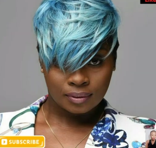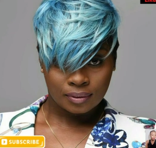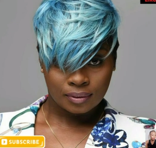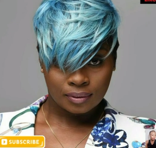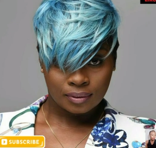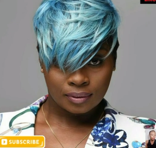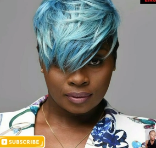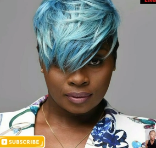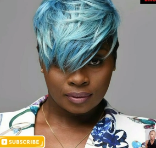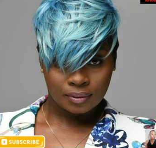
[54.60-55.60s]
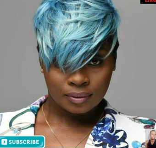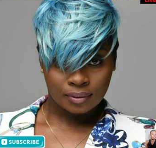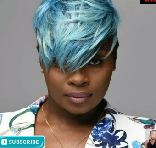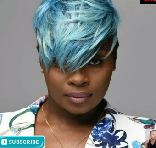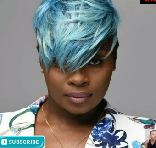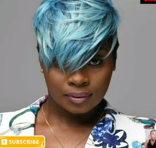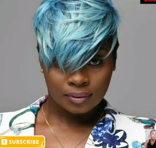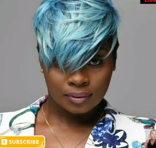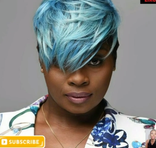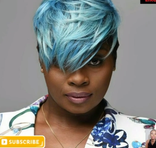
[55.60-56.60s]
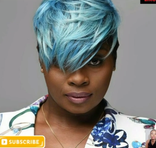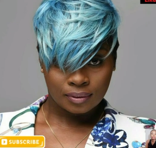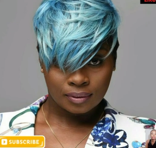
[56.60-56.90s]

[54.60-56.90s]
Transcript: Nobody speaks.